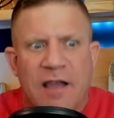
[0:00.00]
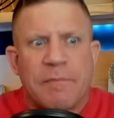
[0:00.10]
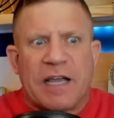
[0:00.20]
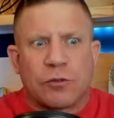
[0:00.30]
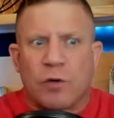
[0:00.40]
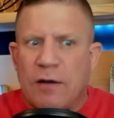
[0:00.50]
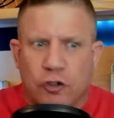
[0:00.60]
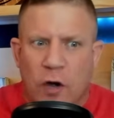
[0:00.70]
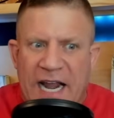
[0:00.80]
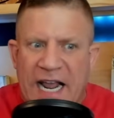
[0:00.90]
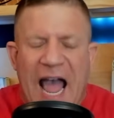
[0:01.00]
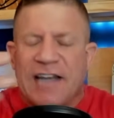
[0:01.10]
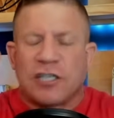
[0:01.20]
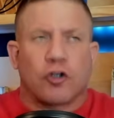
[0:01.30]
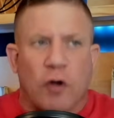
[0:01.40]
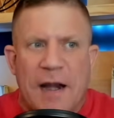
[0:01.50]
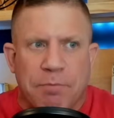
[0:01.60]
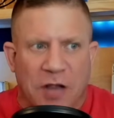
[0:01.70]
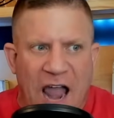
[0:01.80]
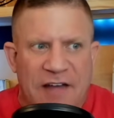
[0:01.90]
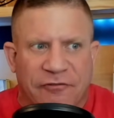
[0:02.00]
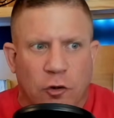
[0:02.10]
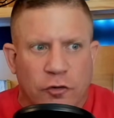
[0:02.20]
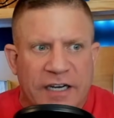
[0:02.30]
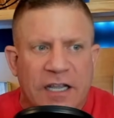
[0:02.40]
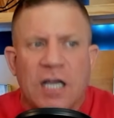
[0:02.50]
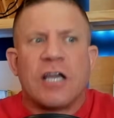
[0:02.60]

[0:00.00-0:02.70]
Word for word: Because when I was training, I had to train blindfolded.